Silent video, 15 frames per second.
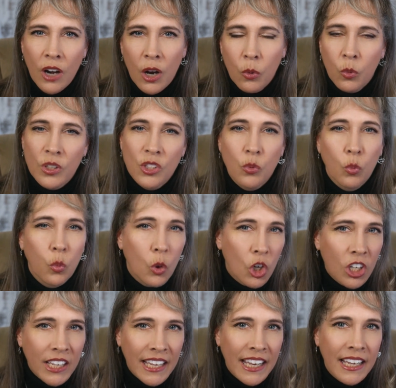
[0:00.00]
out what's
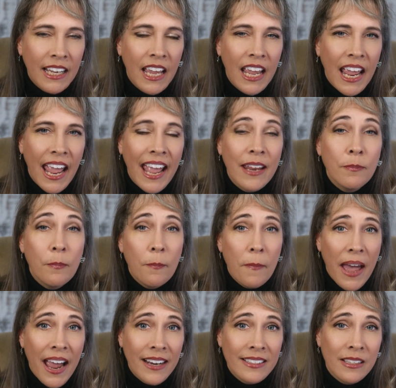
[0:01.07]
working and
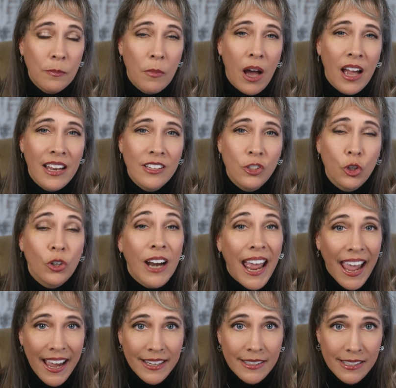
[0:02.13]
maximize your ad